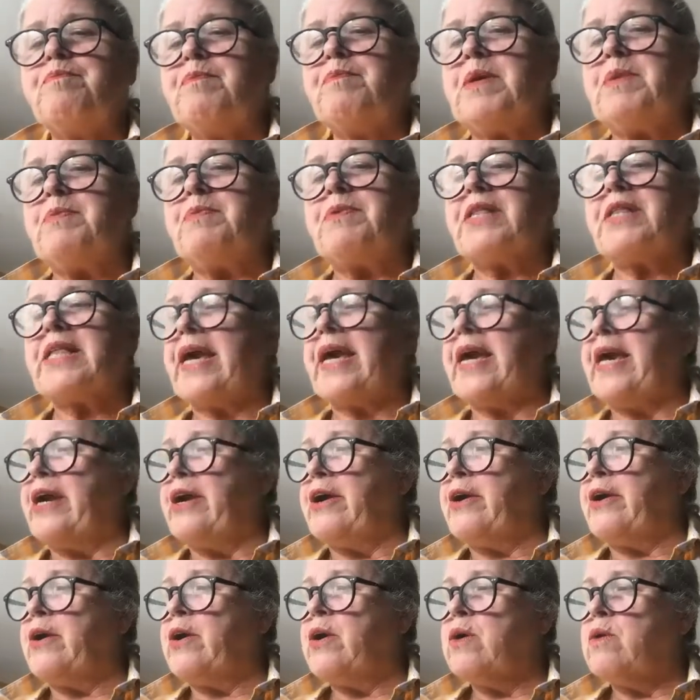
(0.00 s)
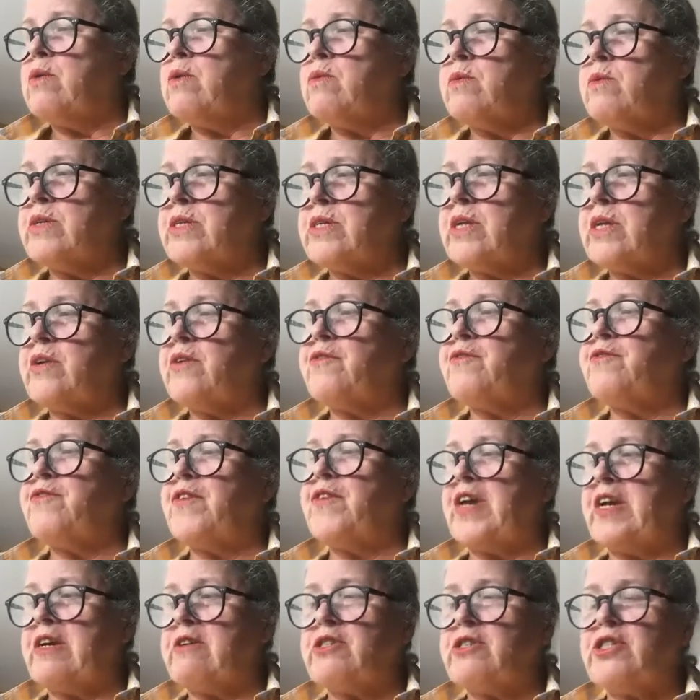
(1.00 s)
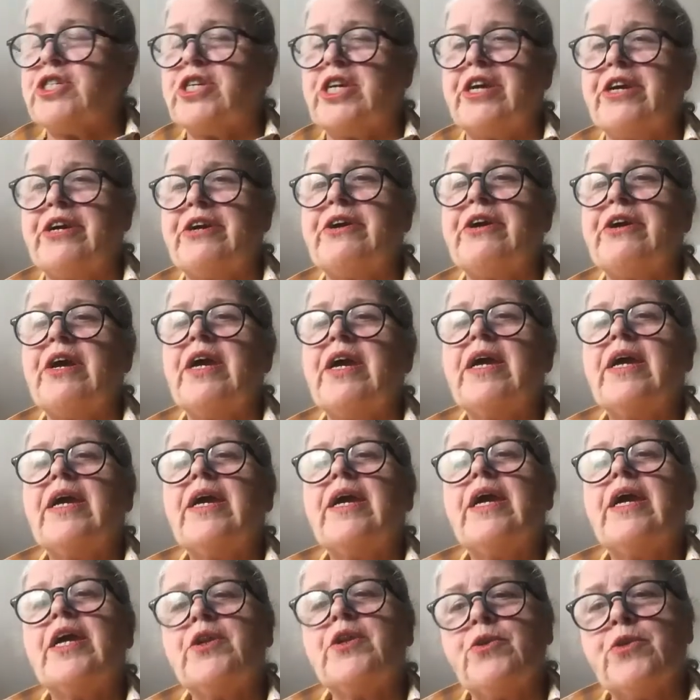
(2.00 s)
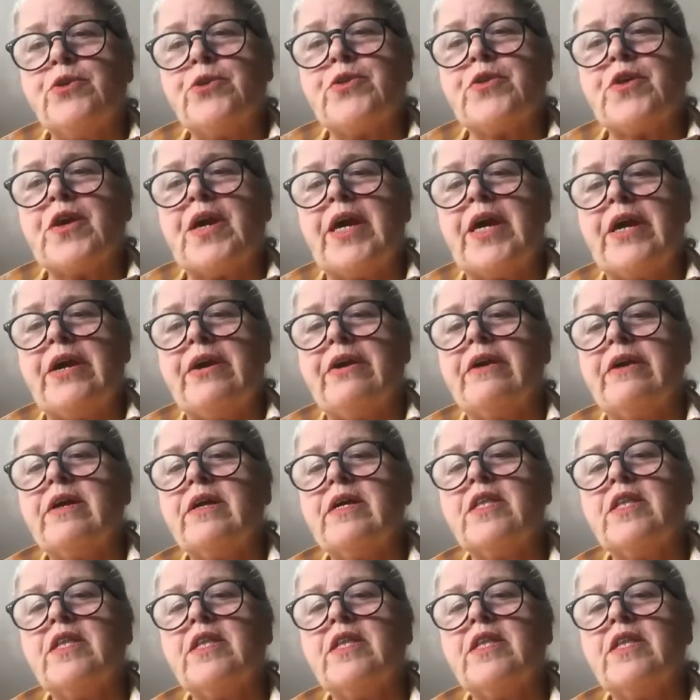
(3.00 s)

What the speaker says: people care, with fair share, and earth care.